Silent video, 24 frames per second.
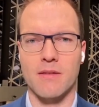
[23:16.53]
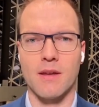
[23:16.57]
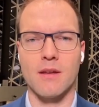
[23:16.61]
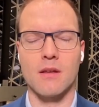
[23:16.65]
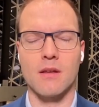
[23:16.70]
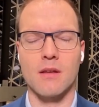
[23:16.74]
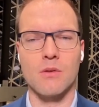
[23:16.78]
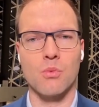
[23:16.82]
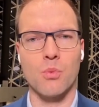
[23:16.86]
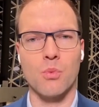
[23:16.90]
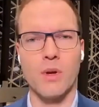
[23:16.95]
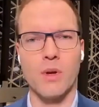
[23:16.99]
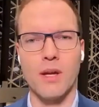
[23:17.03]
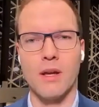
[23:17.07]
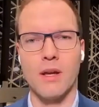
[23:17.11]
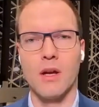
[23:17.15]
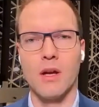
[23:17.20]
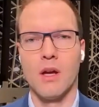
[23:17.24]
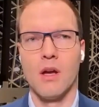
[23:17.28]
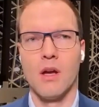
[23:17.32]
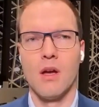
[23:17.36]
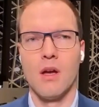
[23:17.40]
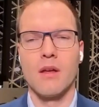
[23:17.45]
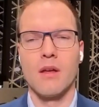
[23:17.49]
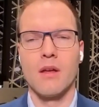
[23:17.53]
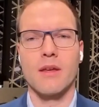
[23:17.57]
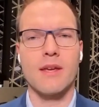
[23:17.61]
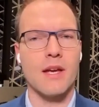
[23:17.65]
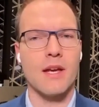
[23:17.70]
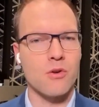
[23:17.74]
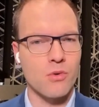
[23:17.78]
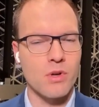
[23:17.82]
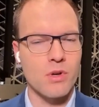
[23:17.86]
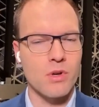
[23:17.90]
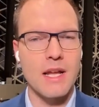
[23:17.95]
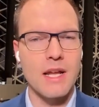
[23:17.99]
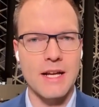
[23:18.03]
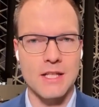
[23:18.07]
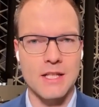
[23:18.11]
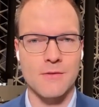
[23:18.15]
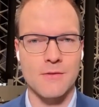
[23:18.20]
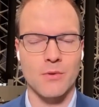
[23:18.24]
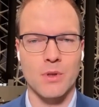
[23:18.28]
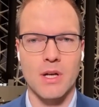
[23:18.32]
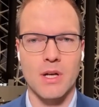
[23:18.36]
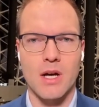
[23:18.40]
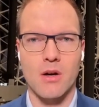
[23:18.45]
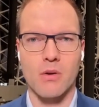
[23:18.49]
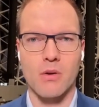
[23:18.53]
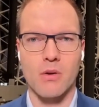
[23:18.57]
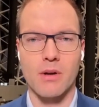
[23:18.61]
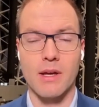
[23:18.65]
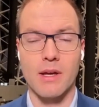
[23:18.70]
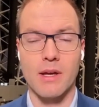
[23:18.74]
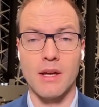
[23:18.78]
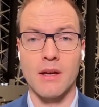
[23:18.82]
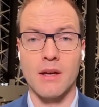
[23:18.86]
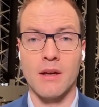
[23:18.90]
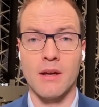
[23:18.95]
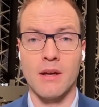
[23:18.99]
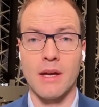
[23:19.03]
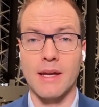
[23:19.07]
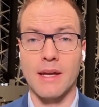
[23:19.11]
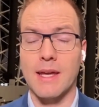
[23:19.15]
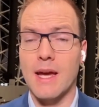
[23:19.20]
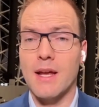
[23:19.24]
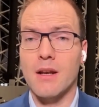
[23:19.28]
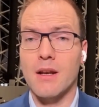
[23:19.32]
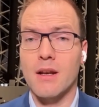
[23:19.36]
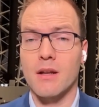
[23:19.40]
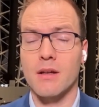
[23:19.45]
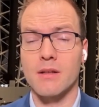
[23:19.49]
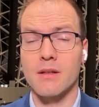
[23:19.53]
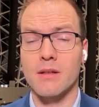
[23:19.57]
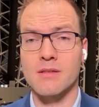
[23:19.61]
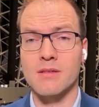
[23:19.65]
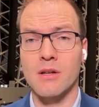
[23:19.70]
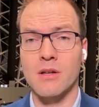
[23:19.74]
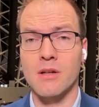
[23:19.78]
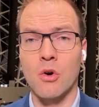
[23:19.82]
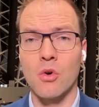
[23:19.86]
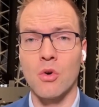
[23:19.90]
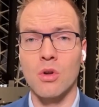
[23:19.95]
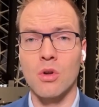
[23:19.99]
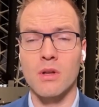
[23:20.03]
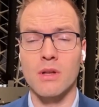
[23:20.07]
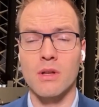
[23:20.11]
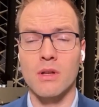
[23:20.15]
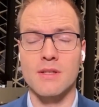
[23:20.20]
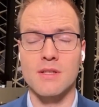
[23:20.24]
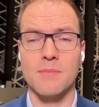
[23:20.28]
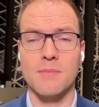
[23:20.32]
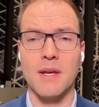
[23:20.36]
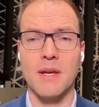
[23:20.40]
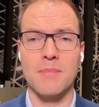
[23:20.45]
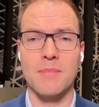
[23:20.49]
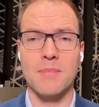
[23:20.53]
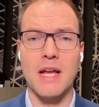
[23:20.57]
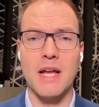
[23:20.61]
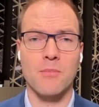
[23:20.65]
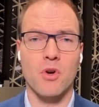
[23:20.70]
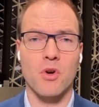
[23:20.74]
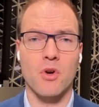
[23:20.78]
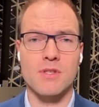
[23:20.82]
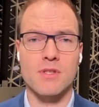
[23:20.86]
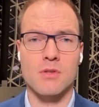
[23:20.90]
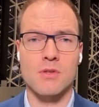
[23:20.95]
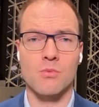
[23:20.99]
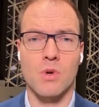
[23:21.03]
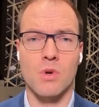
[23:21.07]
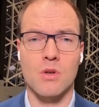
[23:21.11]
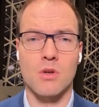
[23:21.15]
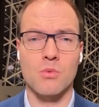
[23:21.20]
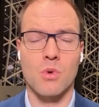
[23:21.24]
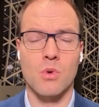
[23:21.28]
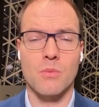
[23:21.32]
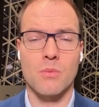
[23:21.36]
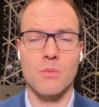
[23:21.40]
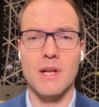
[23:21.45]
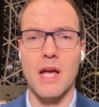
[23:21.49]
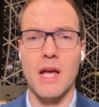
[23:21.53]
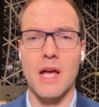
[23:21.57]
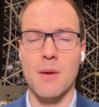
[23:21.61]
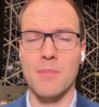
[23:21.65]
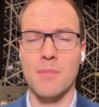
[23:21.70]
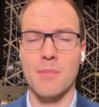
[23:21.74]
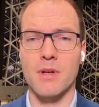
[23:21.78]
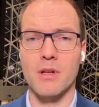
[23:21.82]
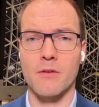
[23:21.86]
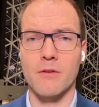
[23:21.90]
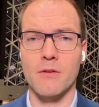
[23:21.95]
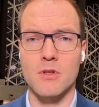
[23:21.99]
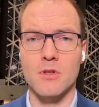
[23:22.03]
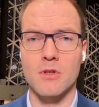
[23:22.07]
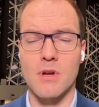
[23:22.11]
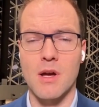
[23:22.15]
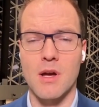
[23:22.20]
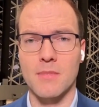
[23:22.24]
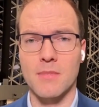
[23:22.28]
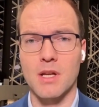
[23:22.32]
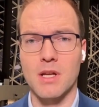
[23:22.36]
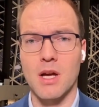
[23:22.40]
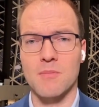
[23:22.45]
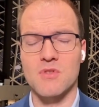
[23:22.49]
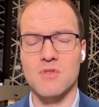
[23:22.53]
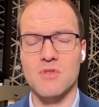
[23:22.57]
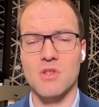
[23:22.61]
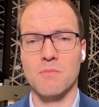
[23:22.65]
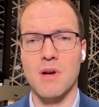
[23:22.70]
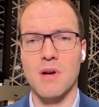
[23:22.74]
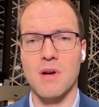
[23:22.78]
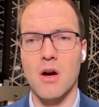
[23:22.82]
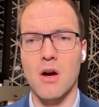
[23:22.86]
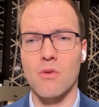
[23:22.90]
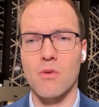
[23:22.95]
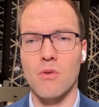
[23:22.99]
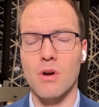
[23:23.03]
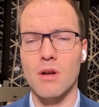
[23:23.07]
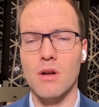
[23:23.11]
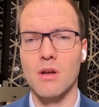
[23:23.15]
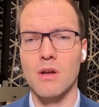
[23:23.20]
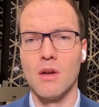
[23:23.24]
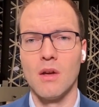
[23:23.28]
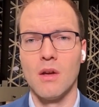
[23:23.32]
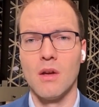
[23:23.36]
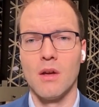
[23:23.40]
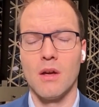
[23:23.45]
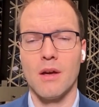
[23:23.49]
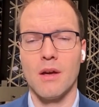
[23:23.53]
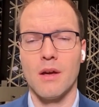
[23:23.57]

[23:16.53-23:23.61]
I think we can relax for now. Again, it's a big black box. What will happen if Trump comes to power?